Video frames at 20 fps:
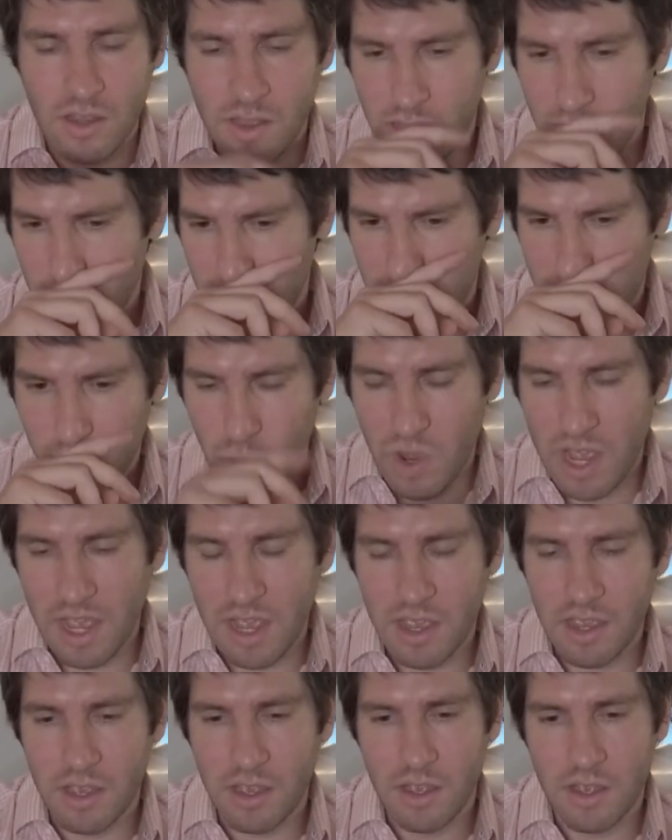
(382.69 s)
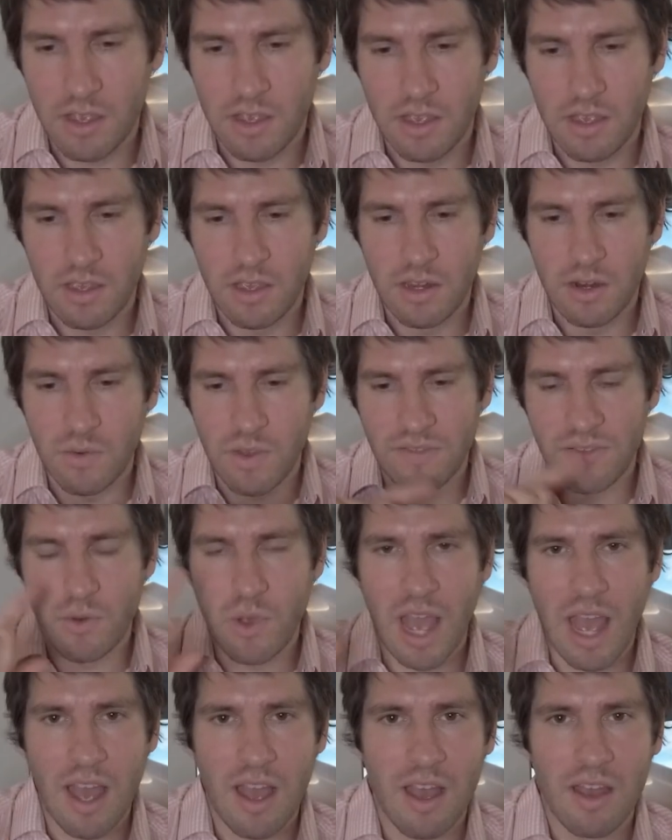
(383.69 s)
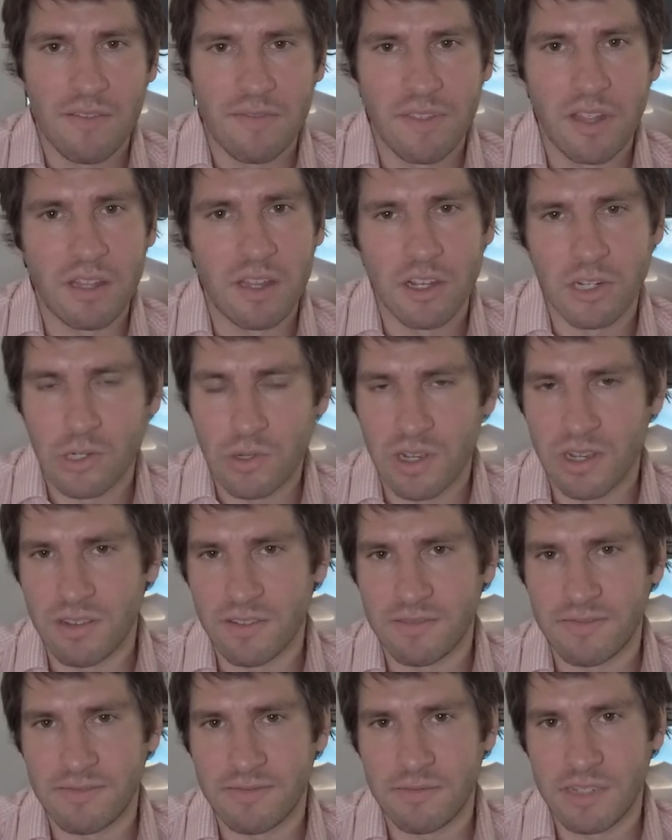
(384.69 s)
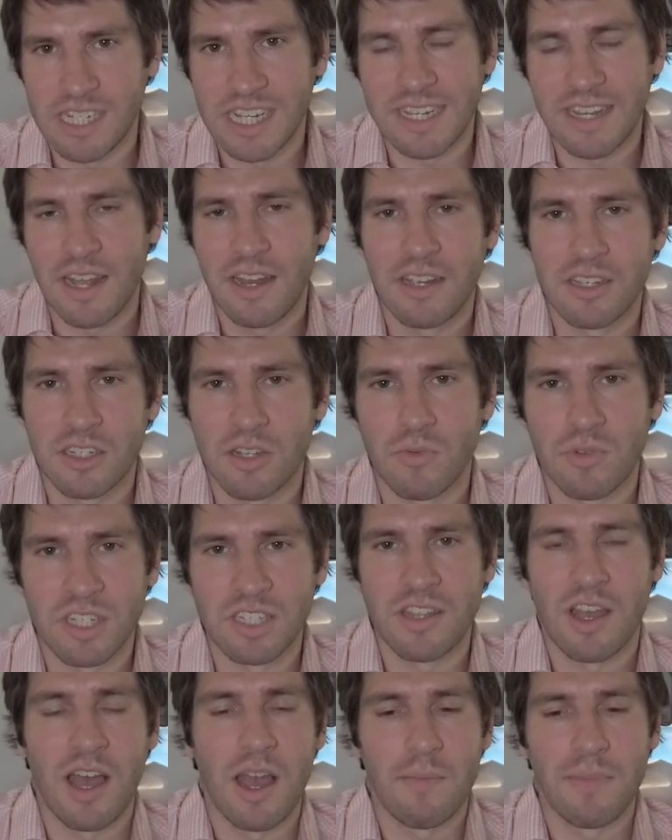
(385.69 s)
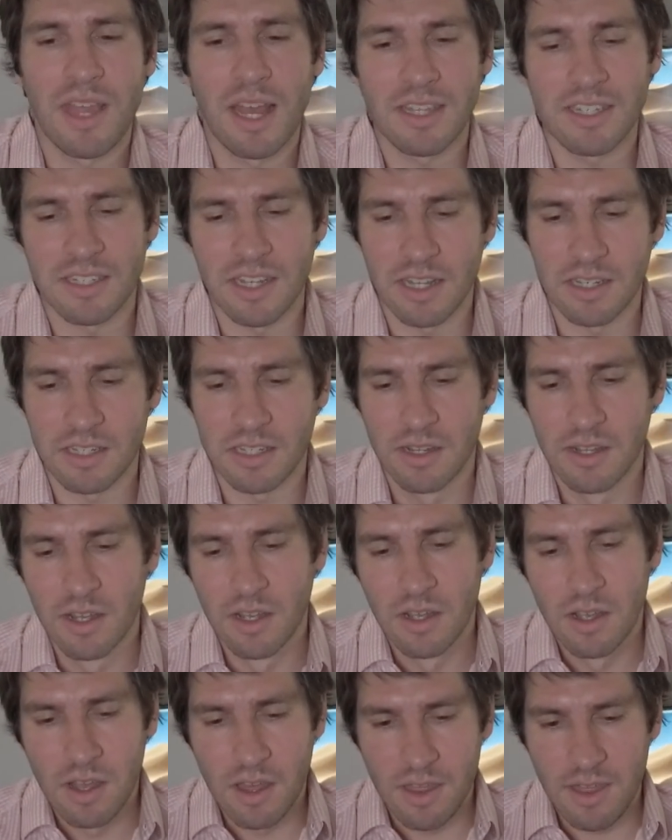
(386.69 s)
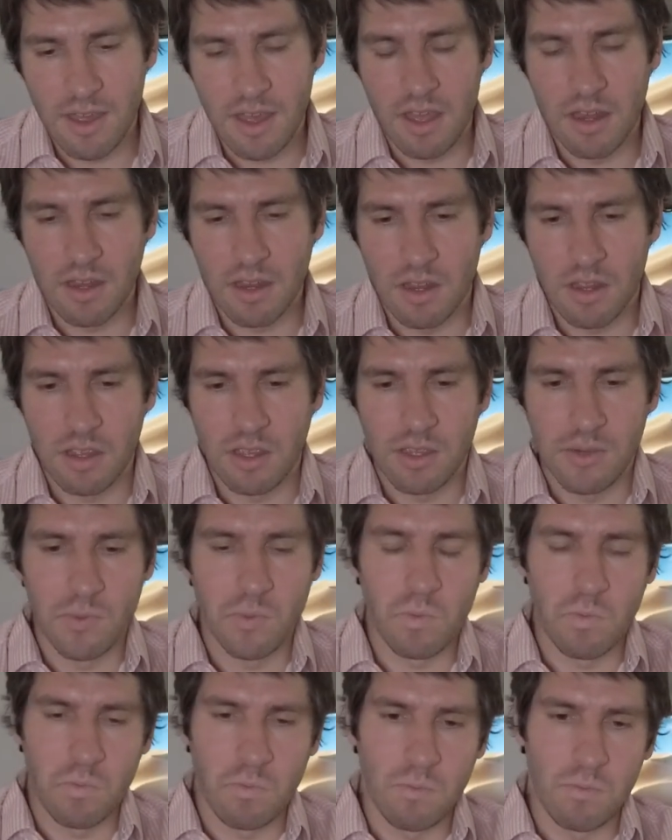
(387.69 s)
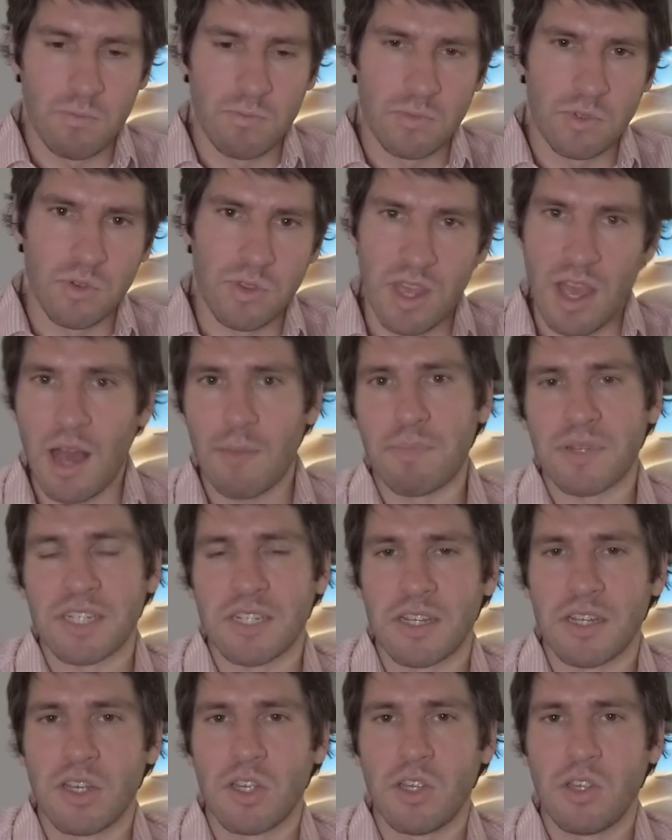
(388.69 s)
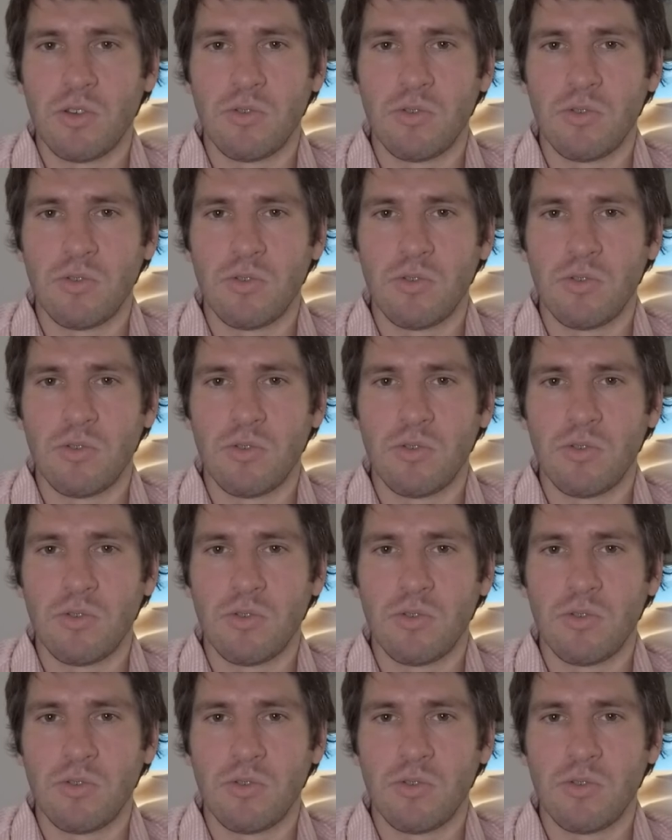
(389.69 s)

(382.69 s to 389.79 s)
the the way you know if you have the luxury of dictating someone's time in that sense, then you do the opposite.